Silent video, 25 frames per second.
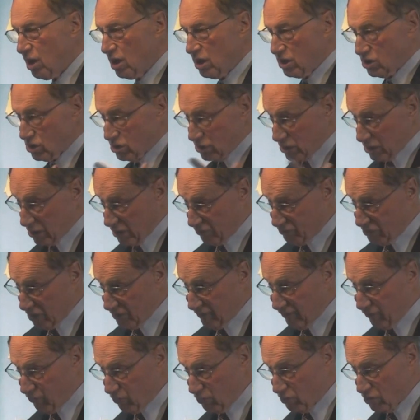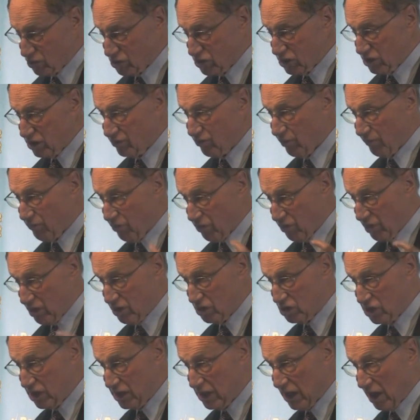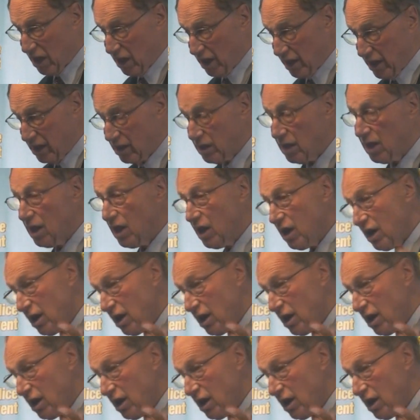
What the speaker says: served in the forces from 1939